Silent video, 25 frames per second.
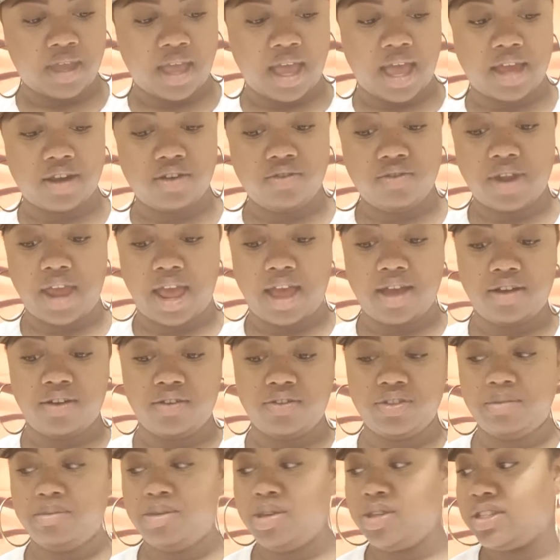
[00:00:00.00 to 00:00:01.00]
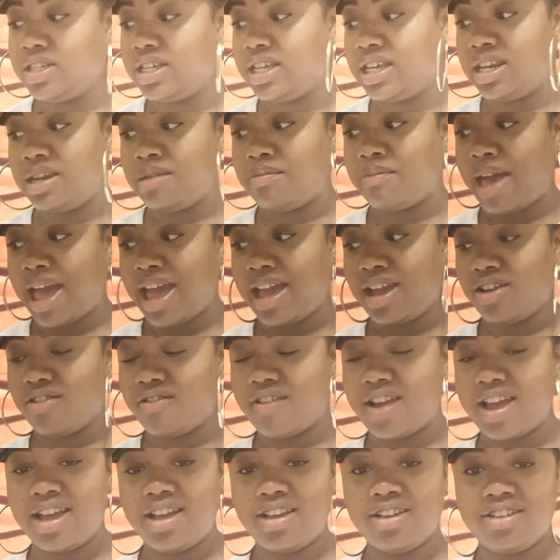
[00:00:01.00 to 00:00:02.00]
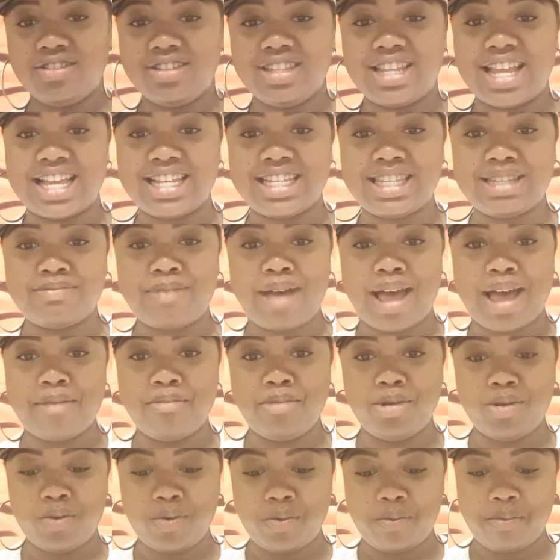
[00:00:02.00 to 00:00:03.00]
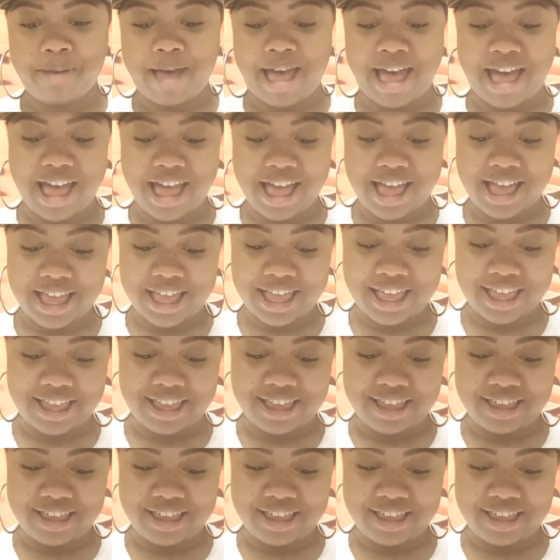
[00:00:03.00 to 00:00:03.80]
I do not own the music in the background. That's my boo pot.